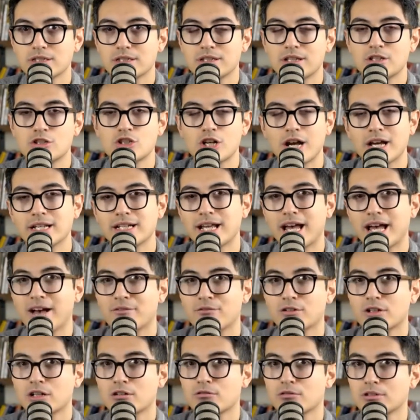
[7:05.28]
the China
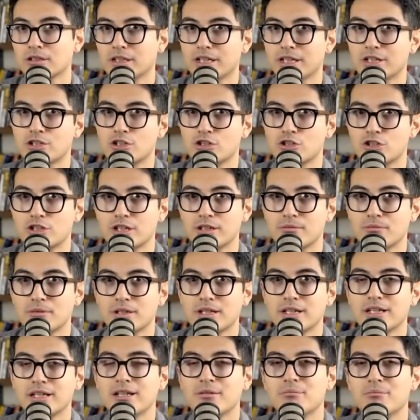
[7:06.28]
Africa relationship
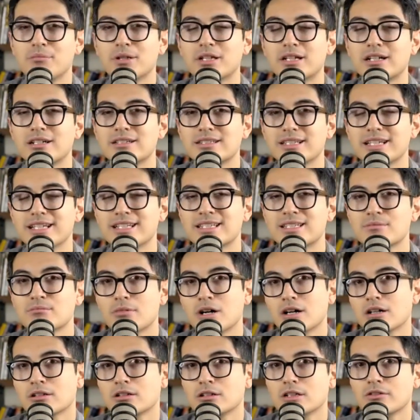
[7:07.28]
because its
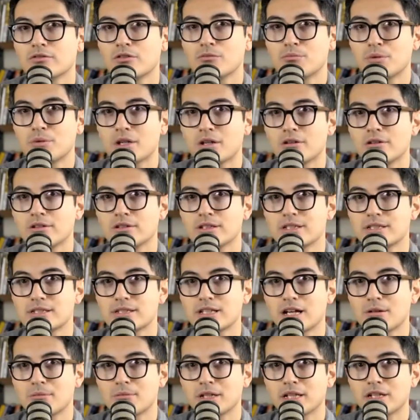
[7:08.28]
model of imperialist
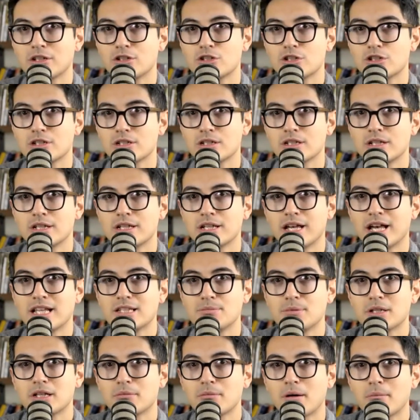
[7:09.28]
domination has
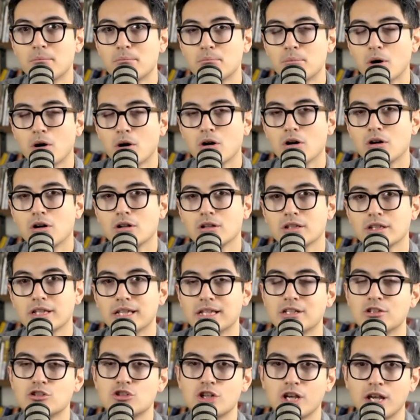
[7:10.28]
become a ball
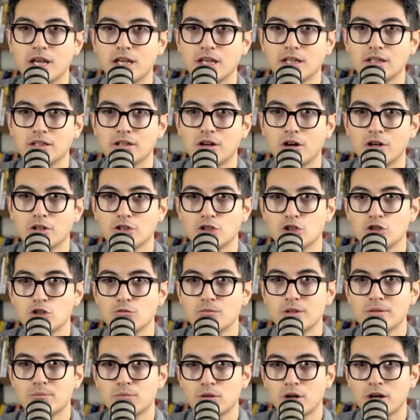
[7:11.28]
and chain on
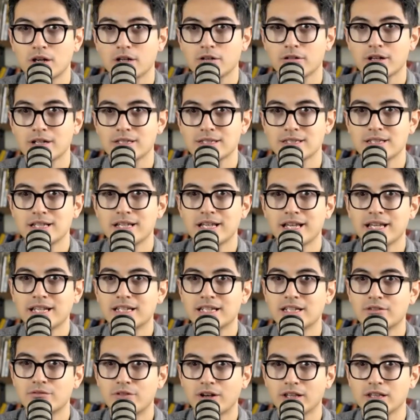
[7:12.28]
human progress and
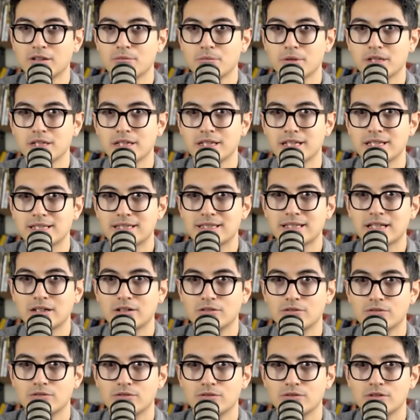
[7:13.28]
development
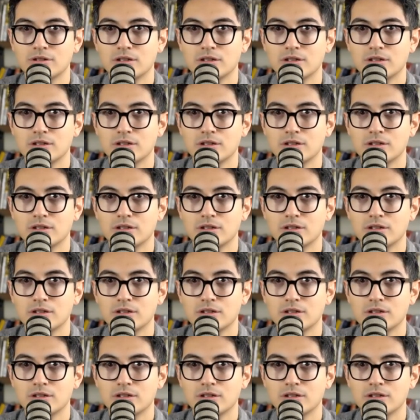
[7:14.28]
itself.